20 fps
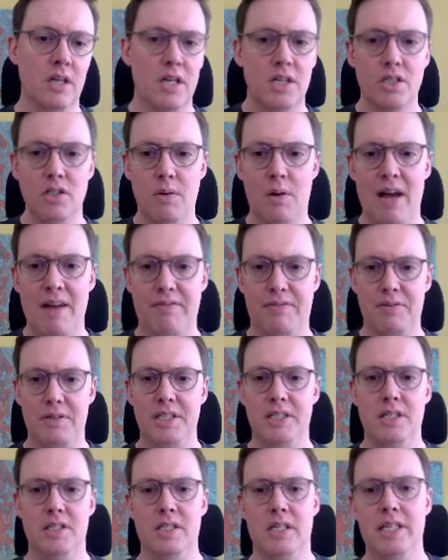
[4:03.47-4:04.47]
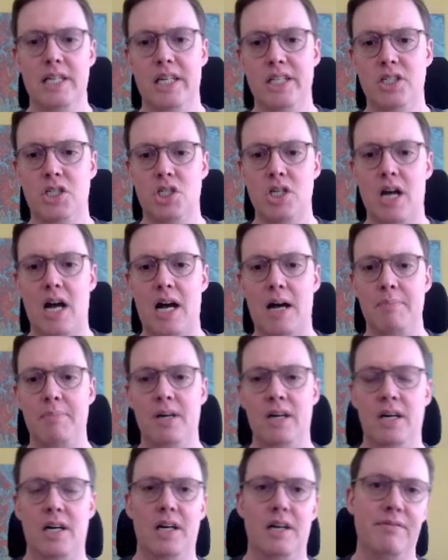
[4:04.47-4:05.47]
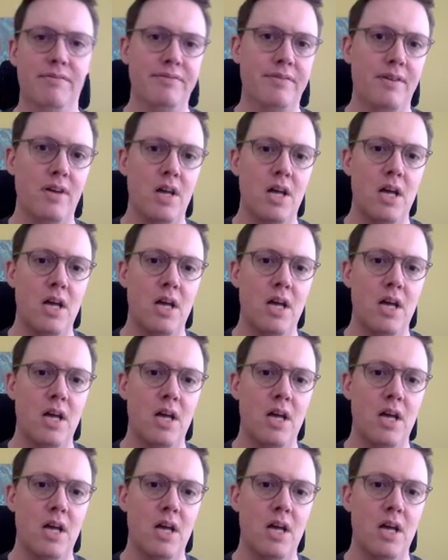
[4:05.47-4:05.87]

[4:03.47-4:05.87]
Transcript: So f3 does a nice job of